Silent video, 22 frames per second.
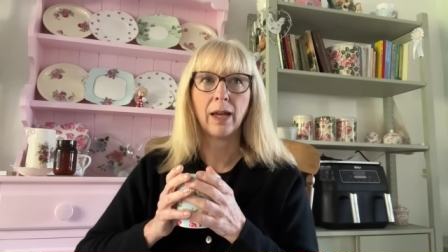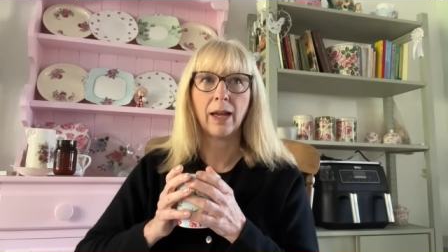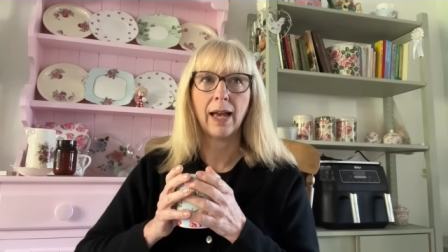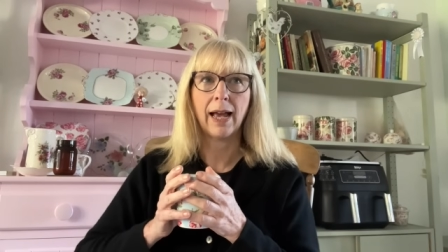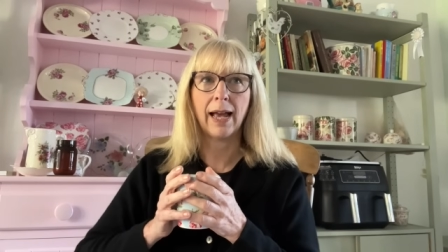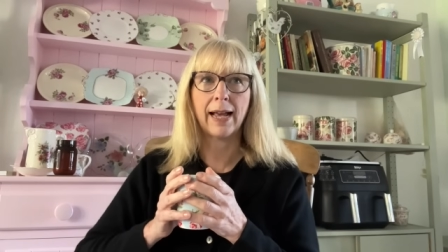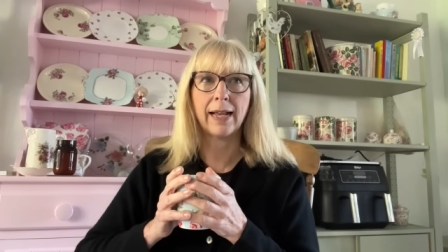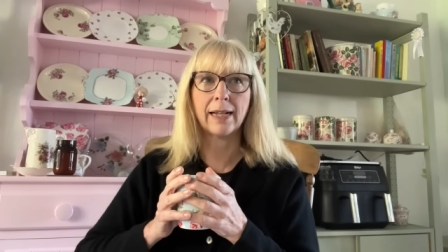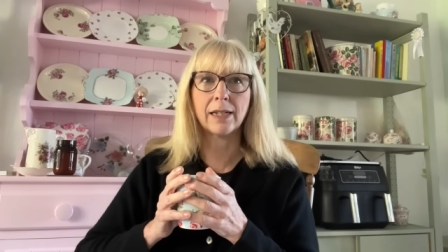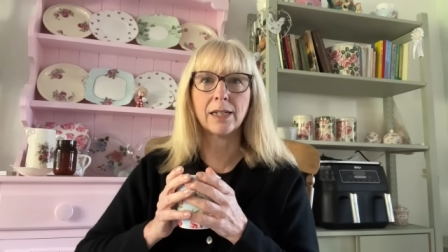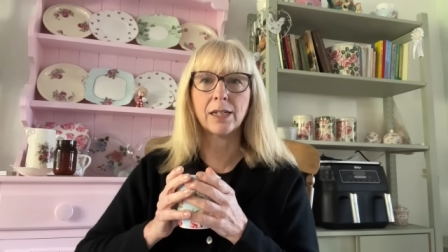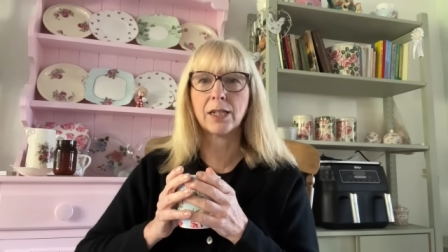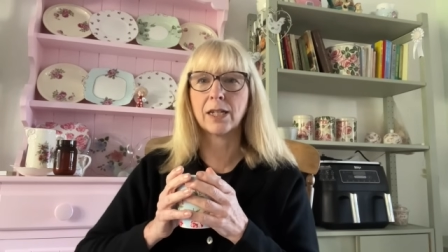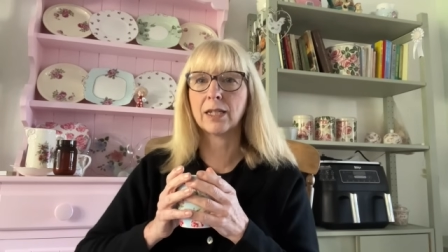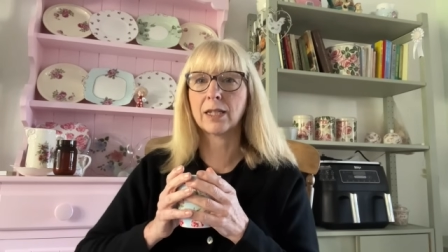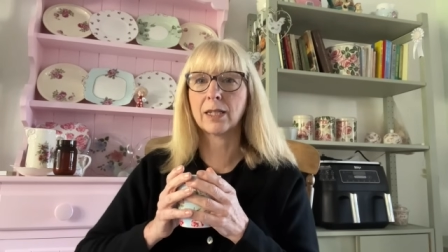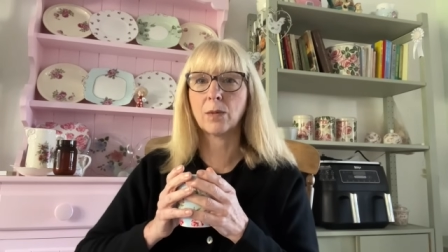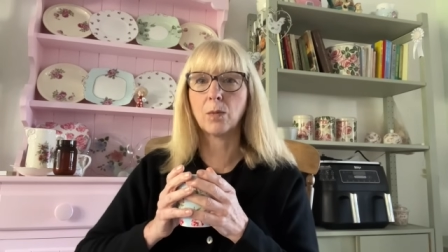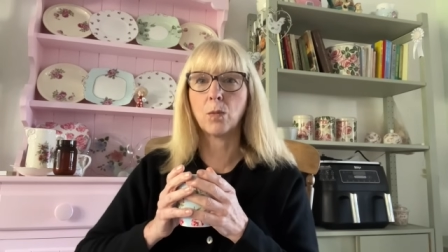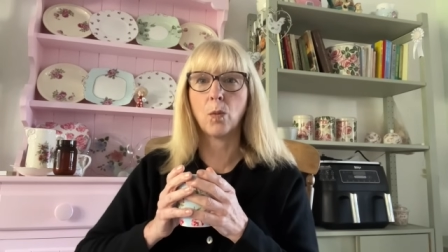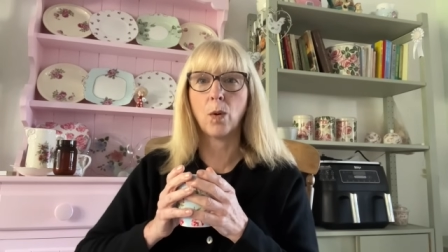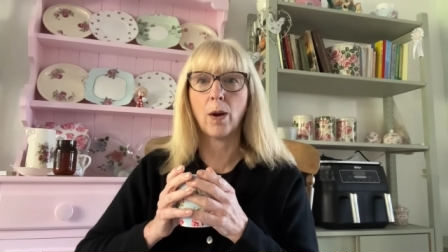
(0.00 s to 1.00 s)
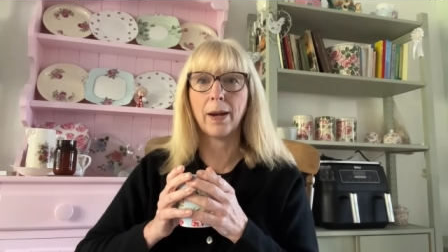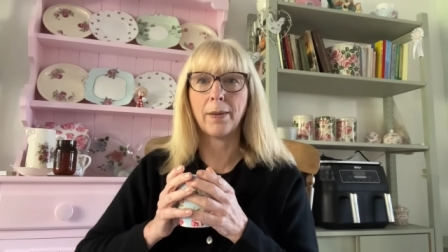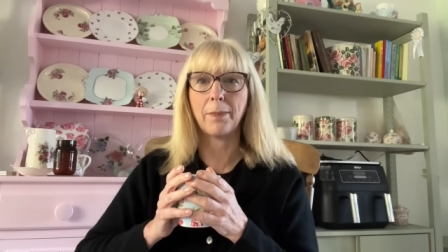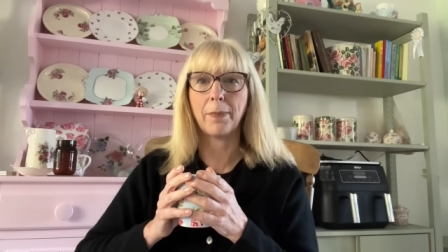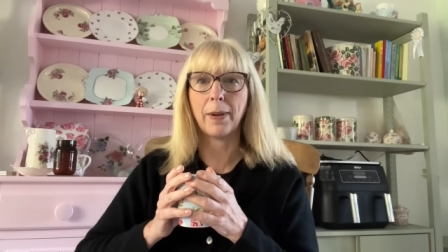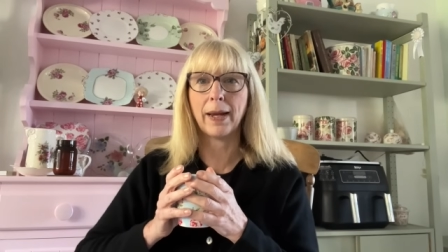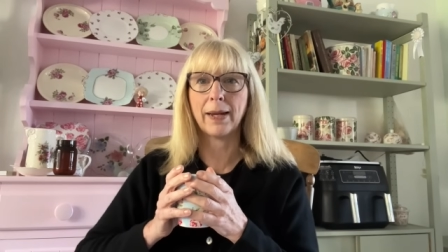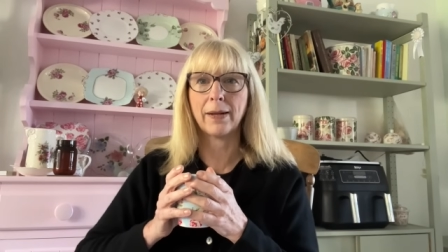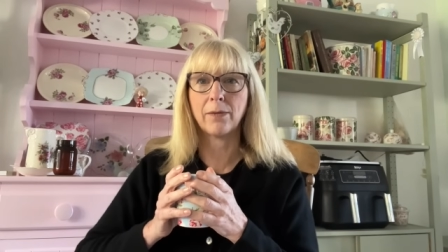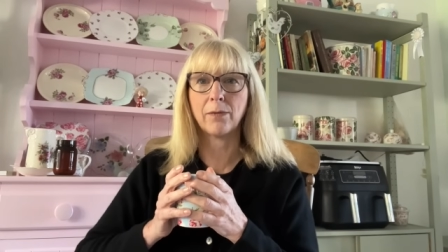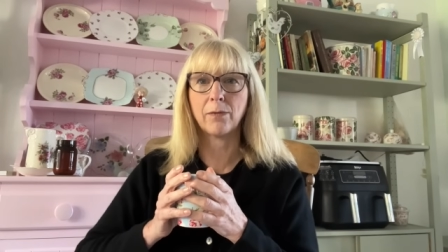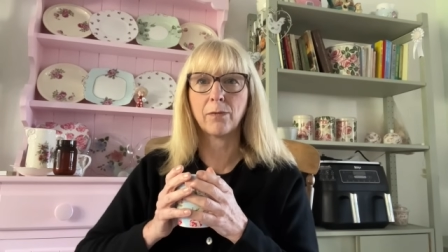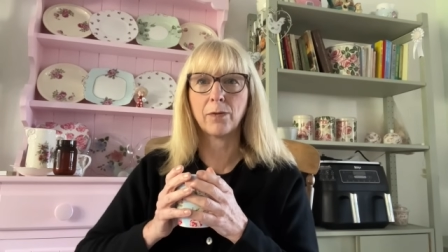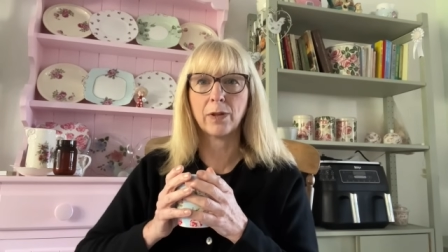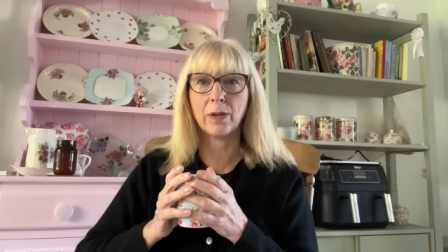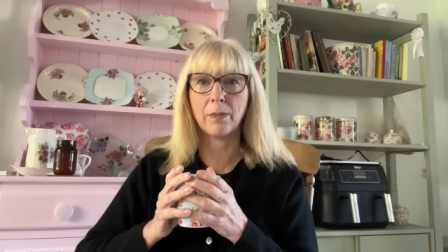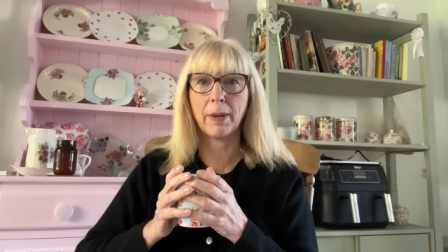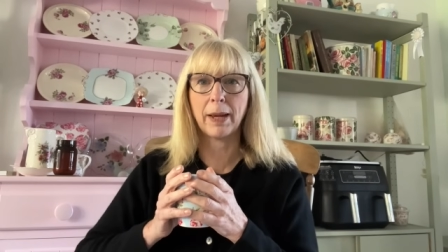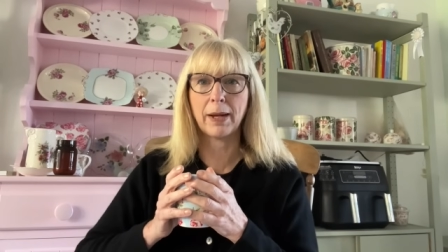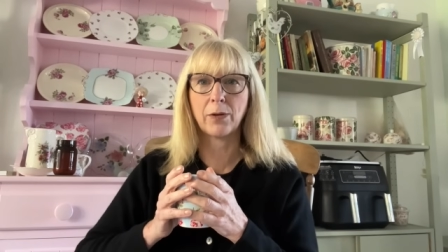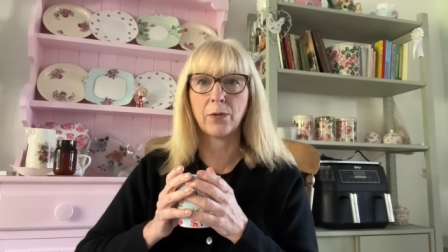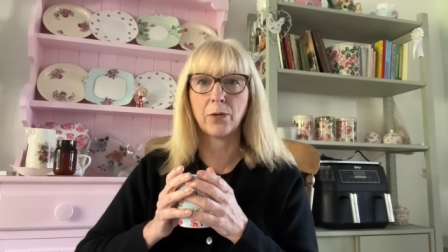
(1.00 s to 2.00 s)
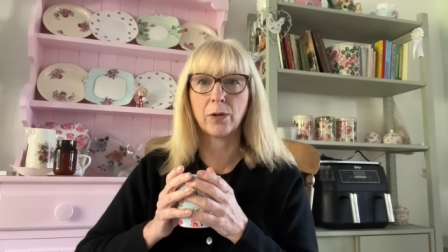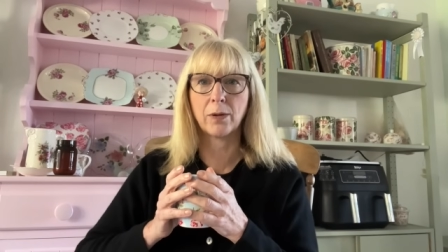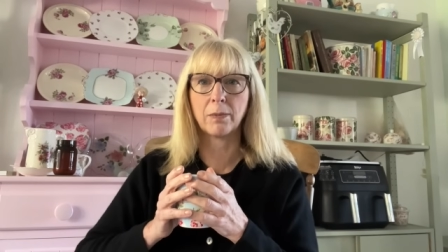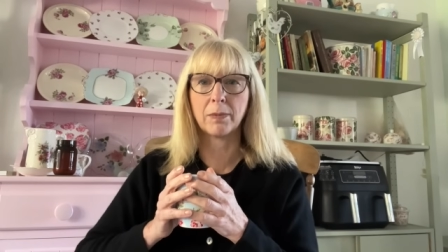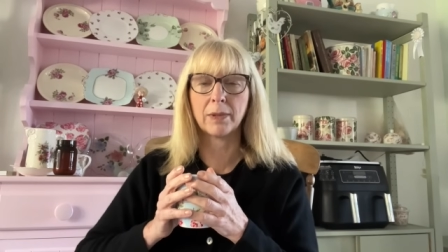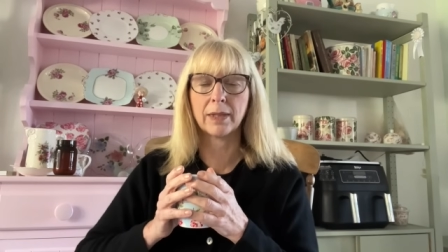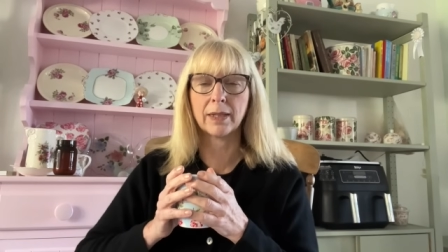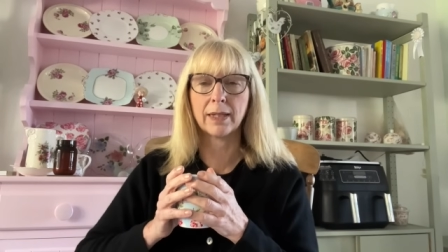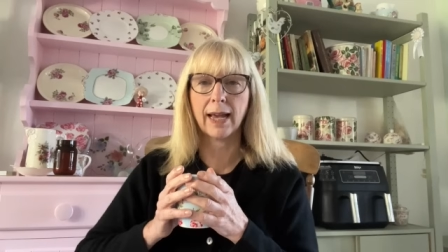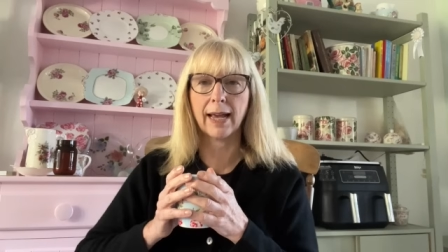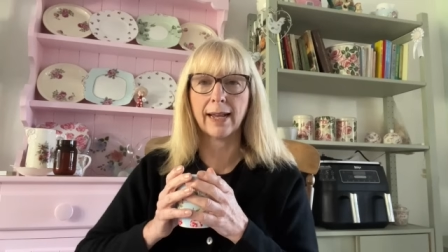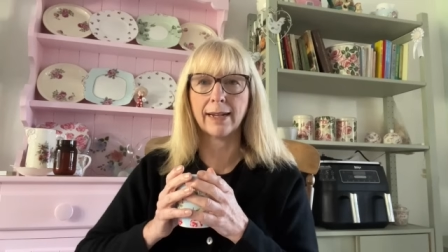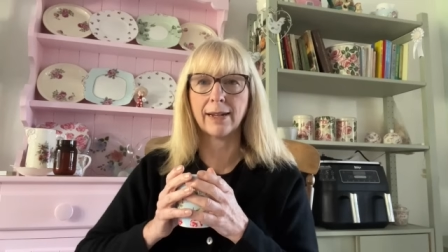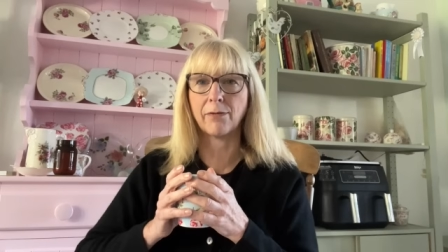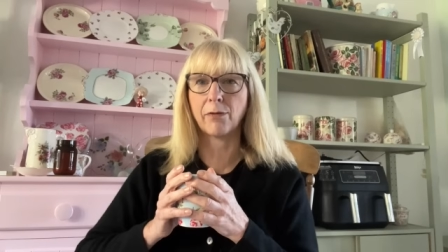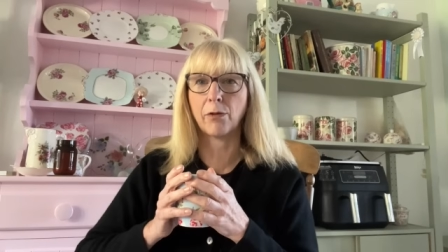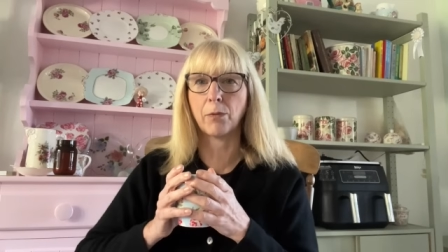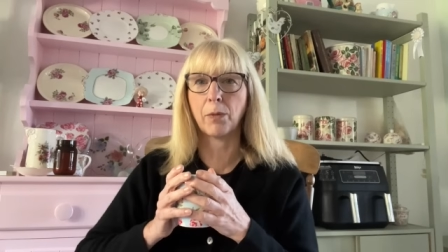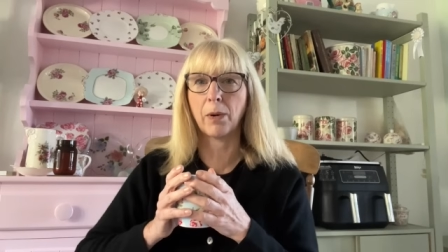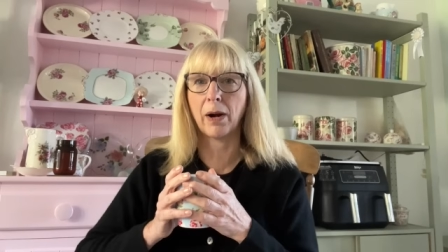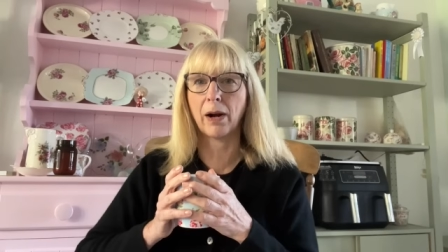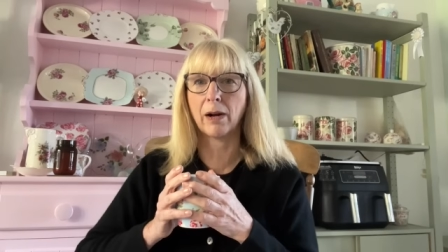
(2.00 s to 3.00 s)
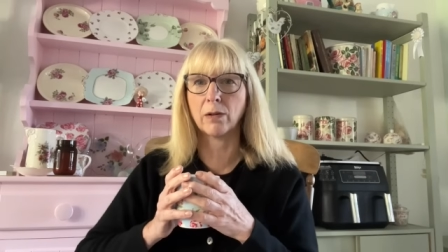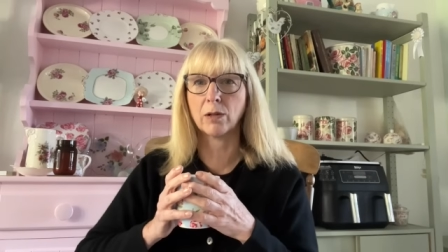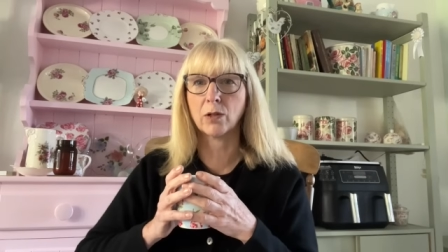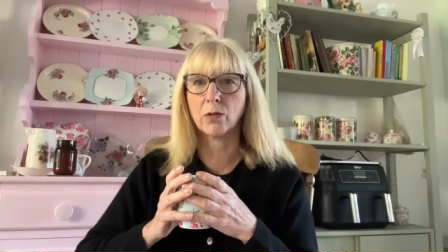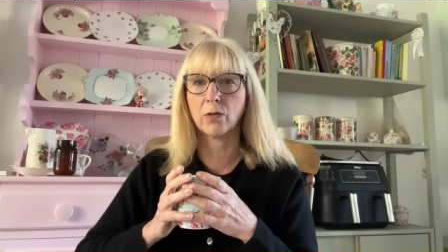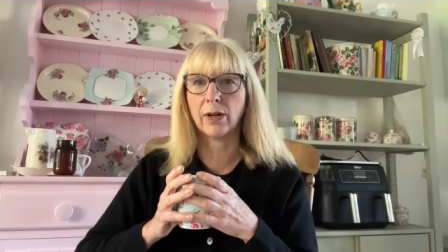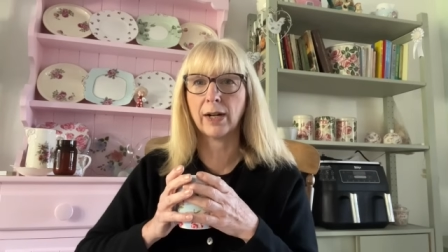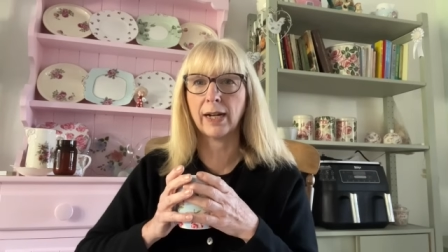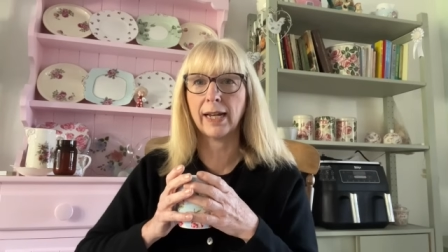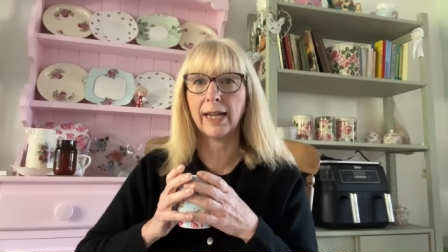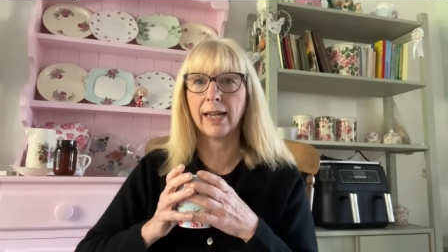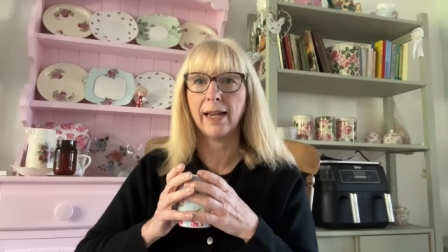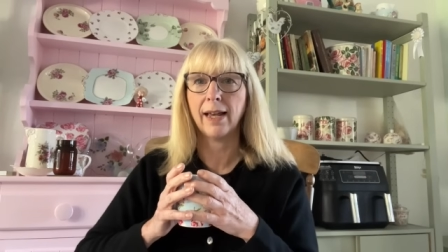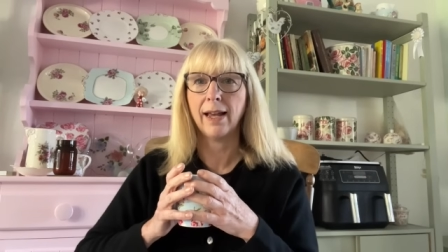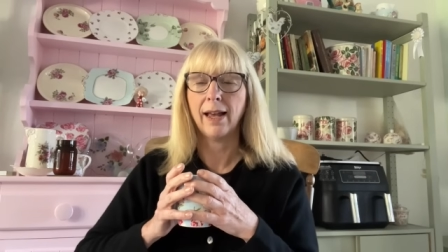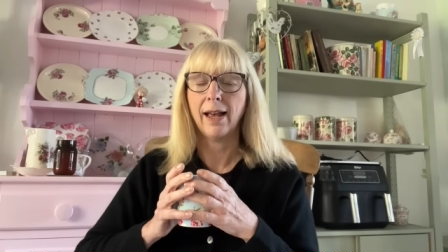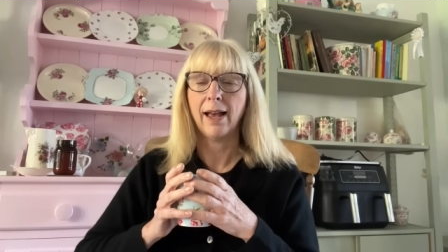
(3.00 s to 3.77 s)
and just some white paint for the bedrooms and everywhere else really,